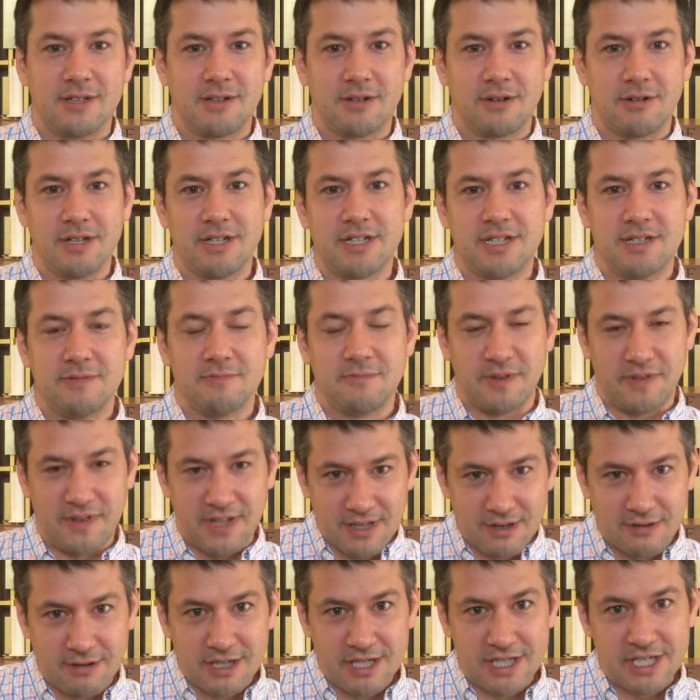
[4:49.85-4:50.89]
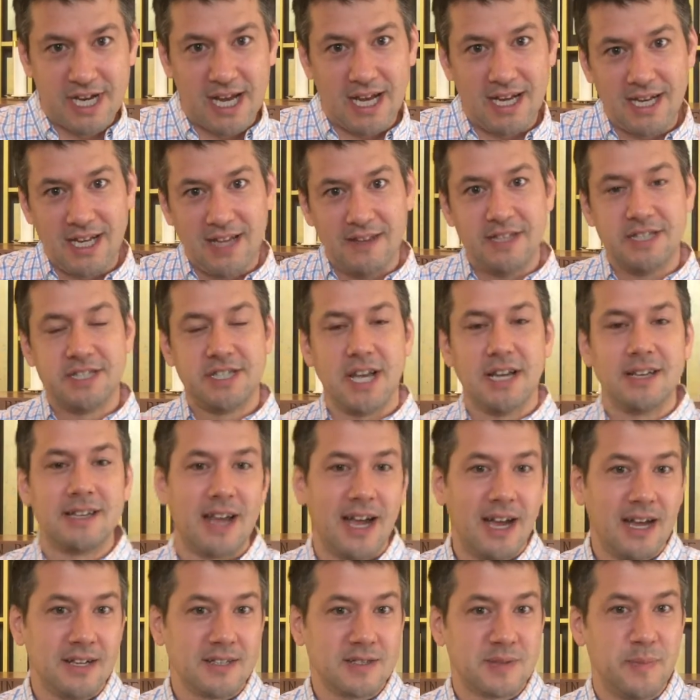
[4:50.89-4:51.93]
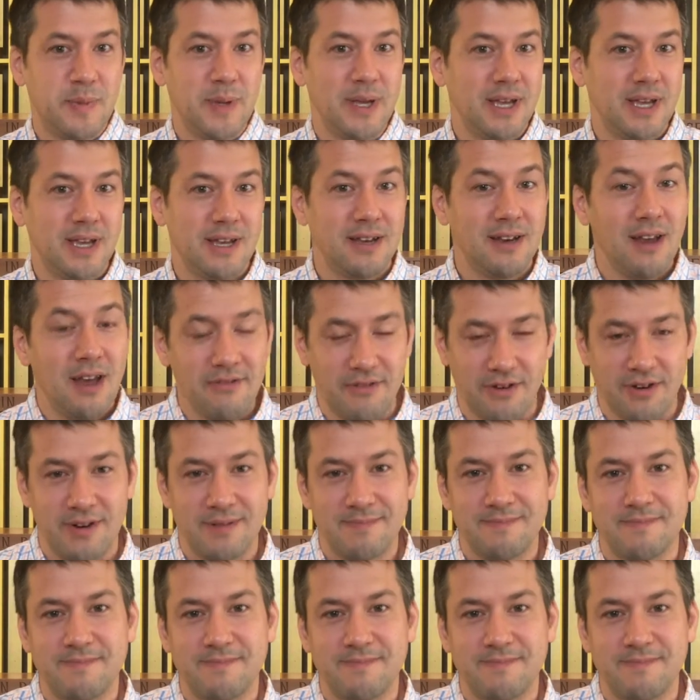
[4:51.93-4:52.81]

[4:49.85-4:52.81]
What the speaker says: Christianity, and the Gentiles being another.